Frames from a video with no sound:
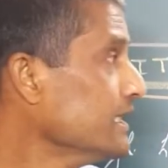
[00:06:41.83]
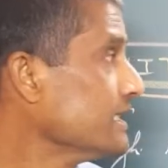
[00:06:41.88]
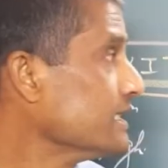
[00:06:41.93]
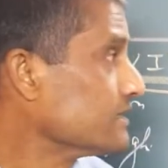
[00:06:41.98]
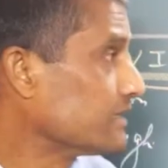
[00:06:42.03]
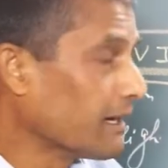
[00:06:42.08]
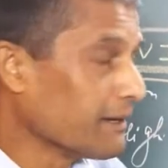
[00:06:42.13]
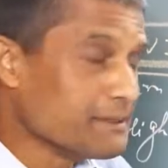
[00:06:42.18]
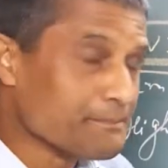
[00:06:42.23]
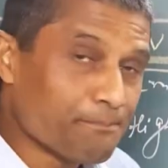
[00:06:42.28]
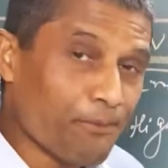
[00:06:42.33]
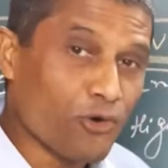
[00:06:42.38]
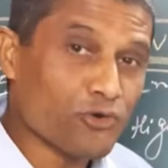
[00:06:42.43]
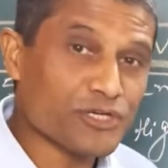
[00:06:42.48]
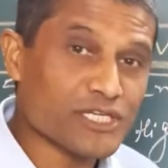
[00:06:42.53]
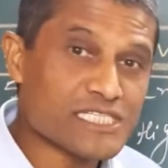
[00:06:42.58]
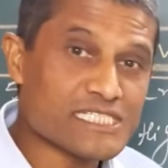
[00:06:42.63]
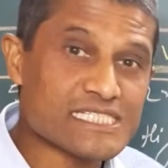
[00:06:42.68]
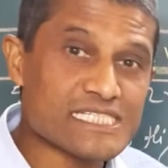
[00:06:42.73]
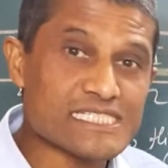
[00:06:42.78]
The
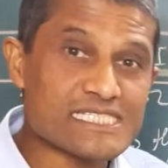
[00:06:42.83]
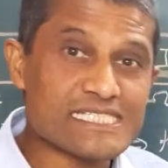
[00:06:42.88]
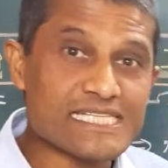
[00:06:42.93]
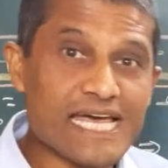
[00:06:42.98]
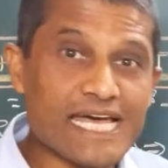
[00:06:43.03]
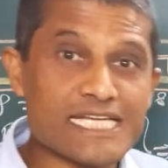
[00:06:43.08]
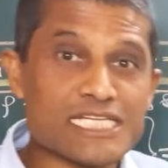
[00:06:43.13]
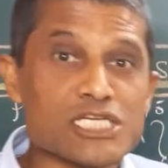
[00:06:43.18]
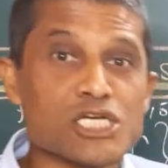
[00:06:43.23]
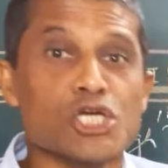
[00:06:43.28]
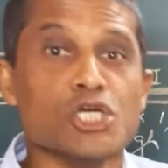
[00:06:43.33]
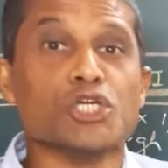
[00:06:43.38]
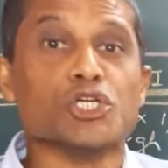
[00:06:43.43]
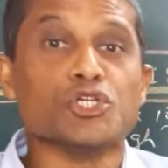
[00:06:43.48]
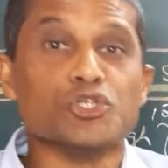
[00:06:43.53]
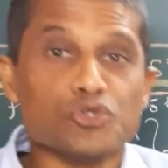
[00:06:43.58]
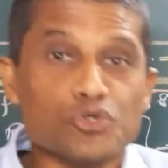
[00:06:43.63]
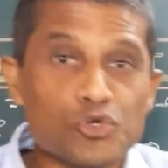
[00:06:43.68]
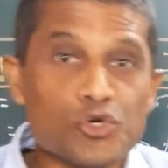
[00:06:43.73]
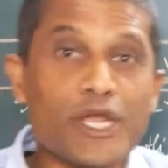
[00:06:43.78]
importance is that
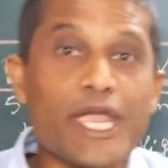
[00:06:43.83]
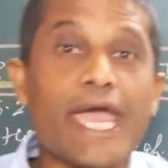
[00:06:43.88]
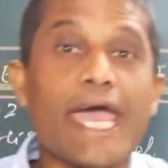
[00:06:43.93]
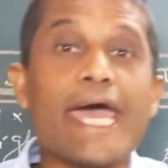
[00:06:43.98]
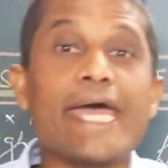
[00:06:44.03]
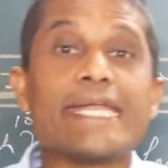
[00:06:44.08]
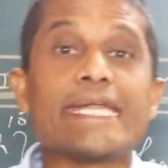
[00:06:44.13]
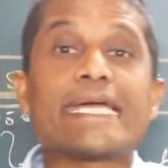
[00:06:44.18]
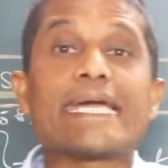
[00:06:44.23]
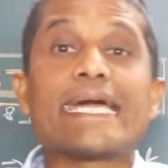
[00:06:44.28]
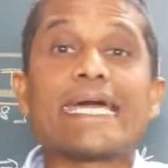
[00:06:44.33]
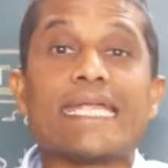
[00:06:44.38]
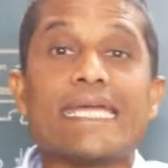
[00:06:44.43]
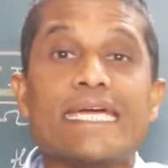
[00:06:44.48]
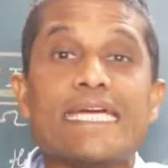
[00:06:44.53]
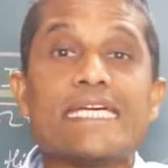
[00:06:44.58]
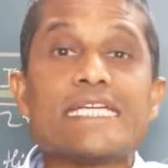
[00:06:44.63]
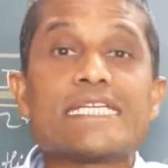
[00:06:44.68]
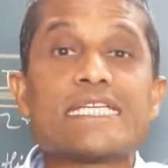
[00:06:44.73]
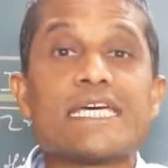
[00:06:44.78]
you can
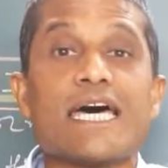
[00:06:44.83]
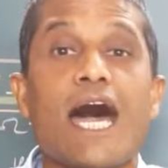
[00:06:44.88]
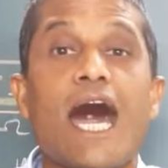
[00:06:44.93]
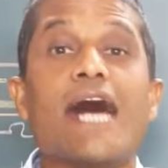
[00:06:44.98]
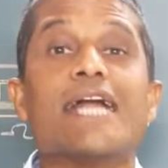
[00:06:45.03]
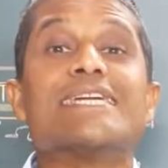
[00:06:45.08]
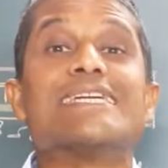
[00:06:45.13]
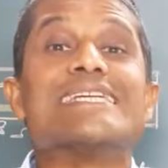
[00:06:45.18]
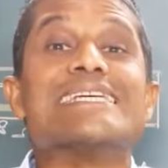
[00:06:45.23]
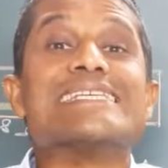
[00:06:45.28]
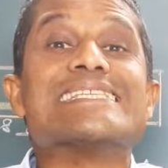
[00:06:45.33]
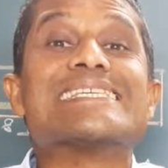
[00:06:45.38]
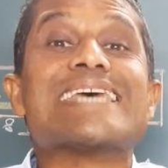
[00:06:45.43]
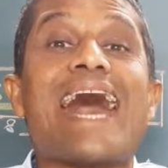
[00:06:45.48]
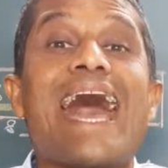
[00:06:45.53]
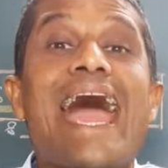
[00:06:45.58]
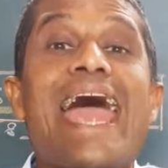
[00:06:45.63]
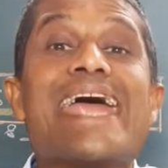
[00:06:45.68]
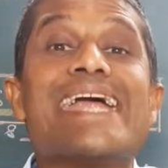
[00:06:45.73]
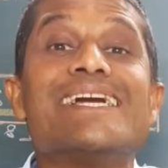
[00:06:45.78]
create a
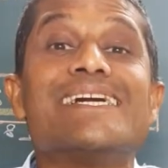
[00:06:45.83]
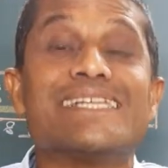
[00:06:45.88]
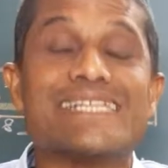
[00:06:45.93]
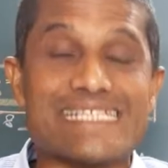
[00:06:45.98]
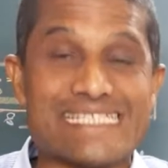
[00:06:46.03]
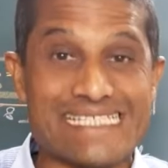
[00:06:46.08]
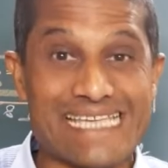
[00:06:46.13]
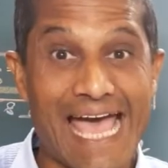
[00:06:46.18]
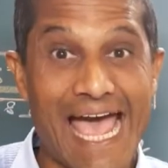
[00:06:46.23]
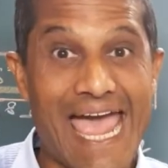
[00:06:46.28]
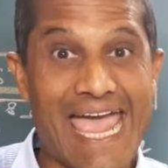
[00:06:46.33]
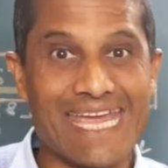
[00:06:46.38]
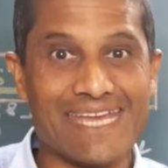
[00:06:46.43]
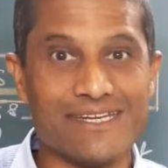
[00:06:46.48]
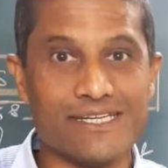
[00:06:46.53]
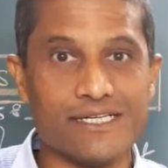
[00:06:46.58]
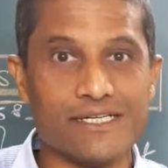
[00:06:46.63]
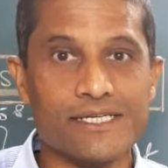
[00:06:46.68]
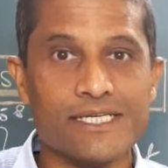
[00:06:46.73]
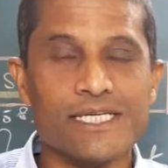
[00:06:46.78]
desired
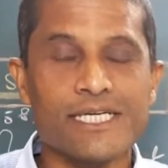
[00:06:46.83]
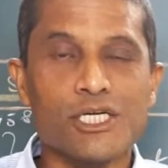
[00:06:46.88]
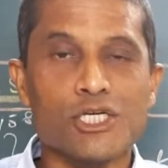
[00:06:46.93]
design.